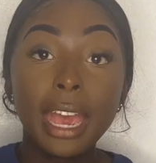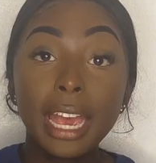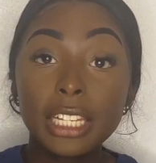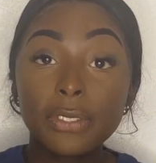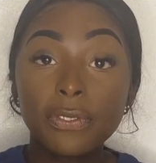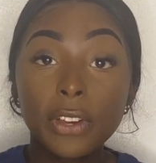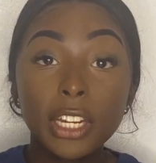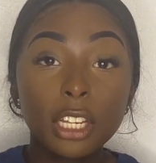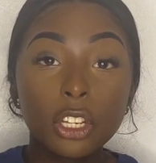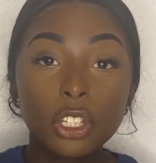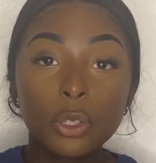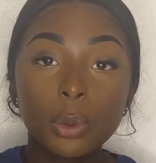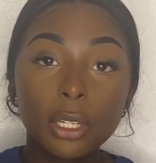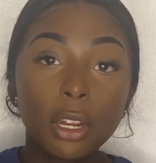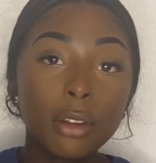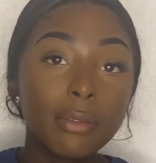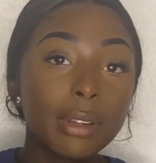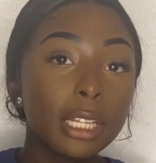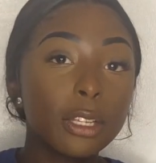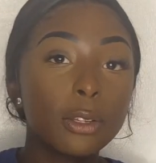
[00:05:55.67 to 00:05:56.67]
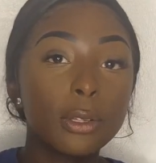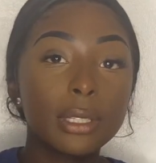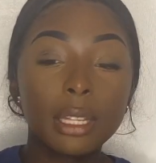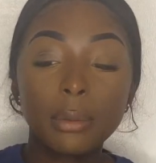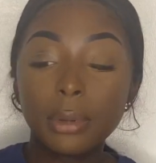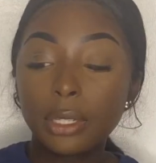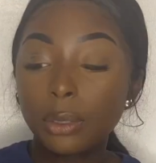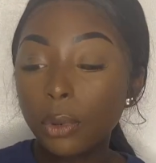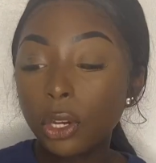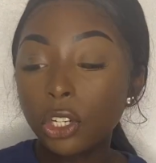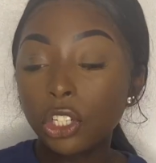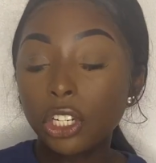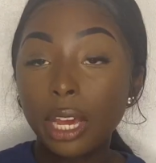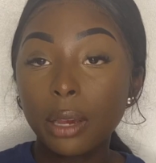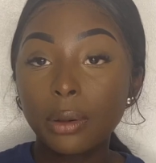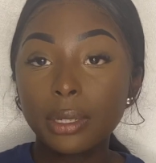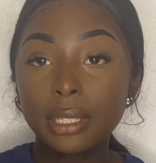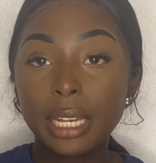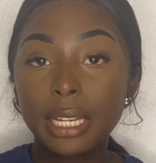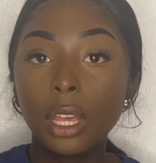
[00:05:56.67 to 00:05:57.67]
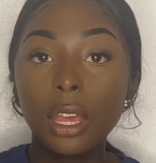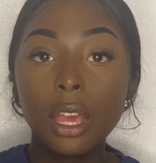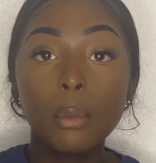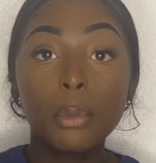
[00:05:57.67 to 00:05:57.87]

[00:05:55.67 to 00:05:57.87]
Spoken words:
It's funny because we don't really use them as much nowadays,